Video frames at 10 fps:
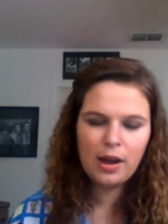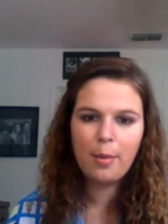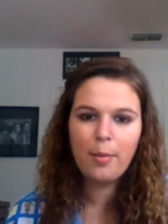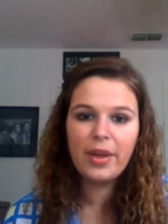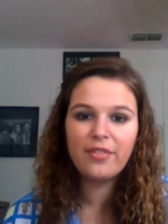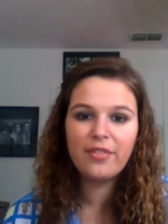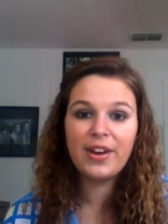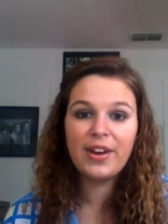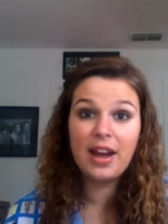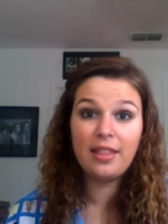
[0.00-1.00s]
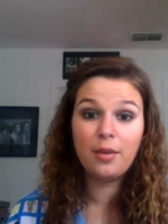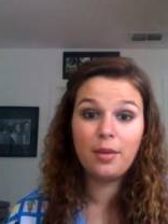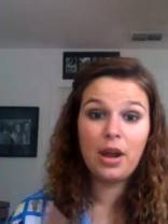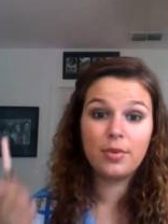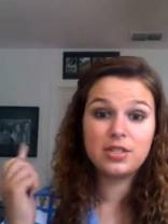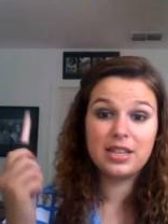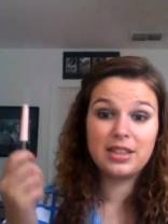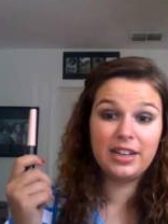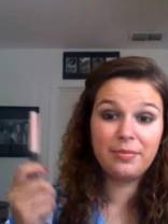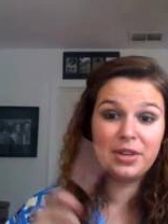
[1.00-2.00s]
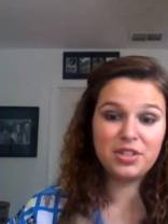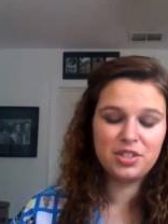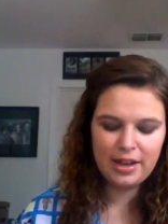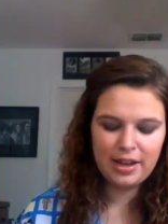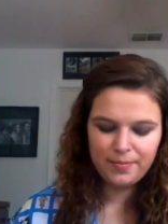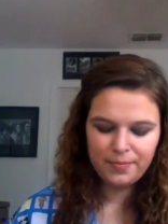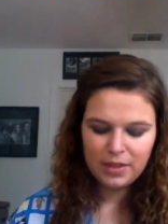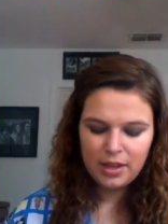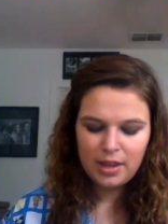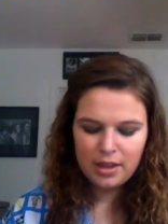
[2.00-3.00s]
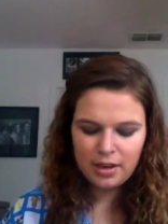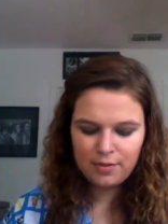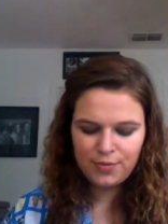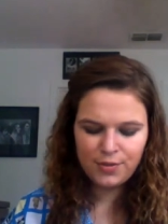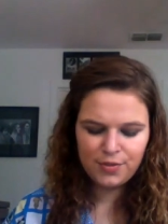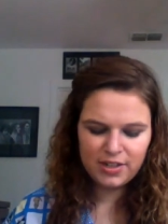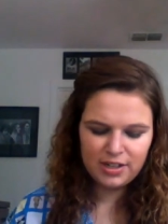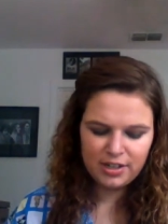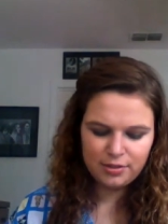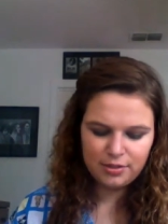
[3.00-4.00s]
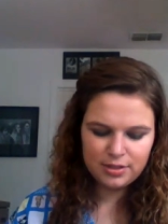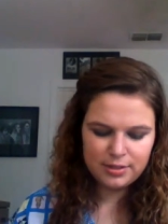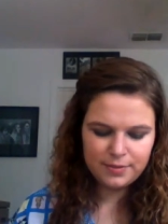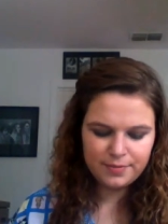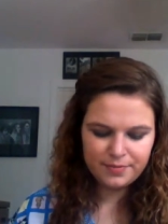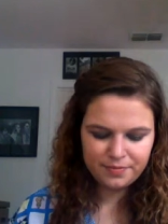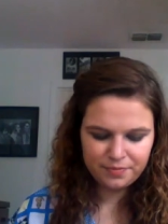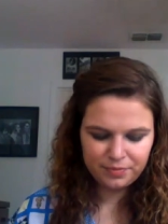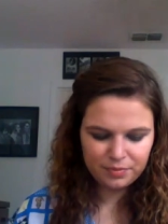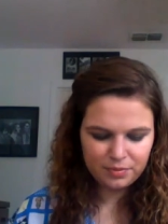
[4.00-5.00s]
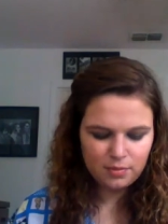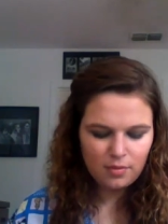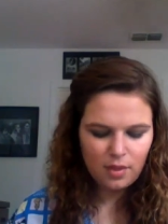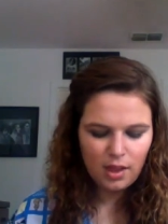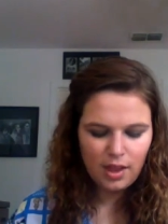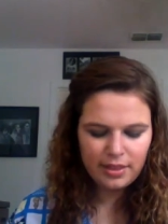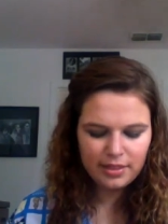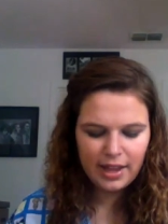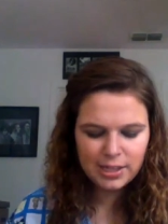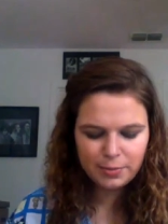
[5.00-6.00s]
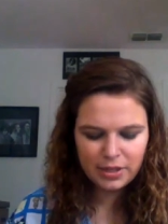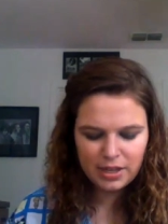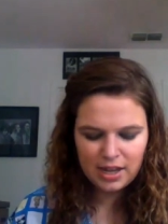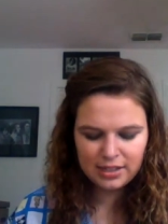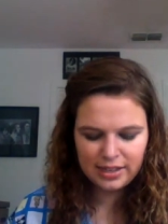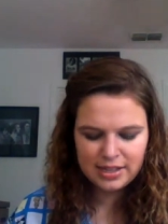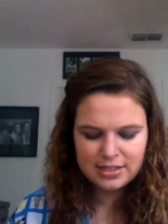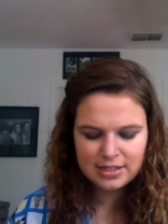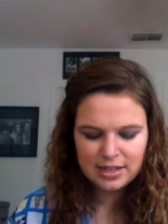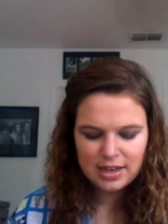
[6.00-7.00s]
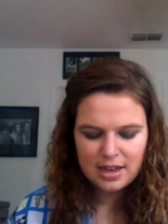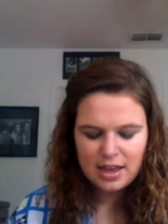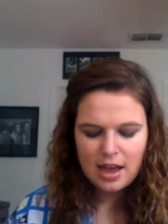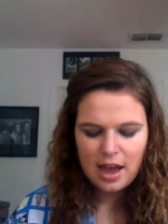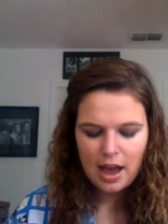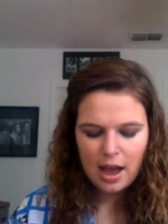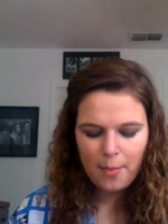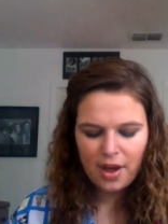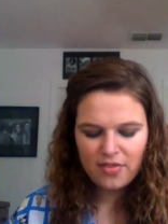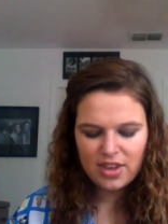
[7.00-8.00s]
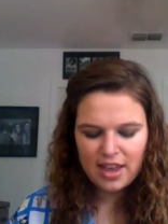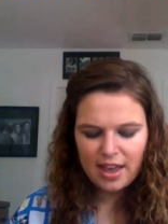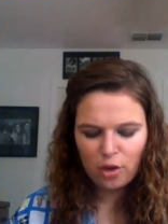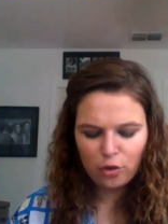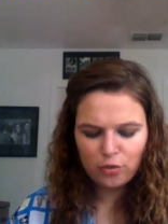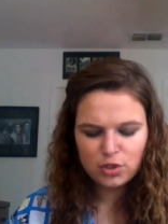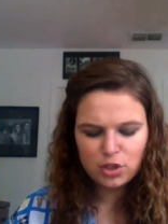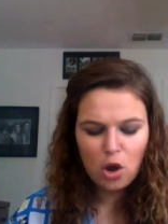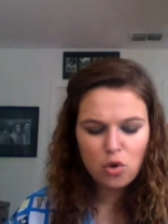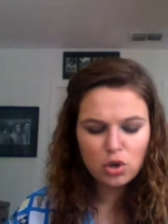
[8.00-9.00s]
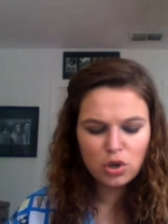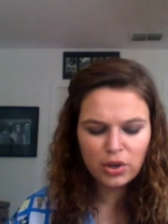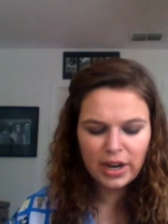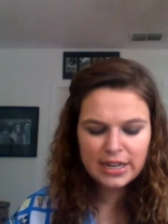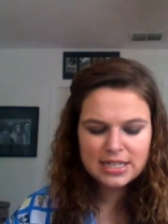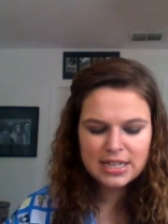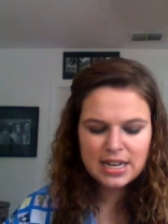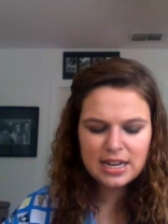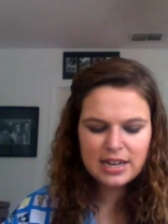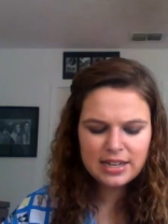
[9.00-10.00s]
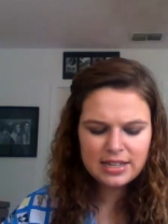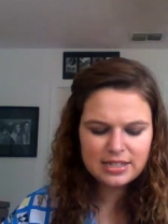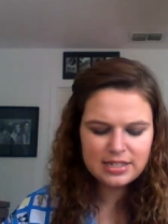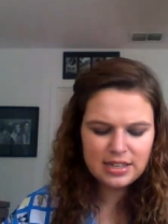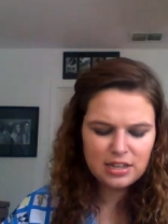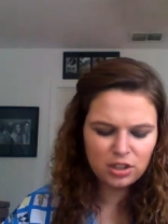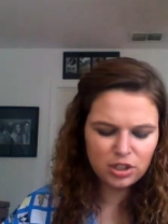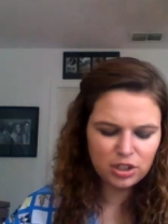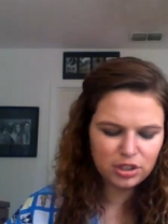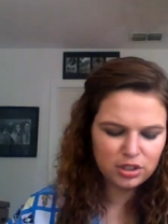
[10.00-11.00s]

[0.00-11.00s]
I'm a big fan of eyelid primers. I think I've mentioned that in a few videos. And last but not least, I bought the e.l.f. Tone Correcting Concealer.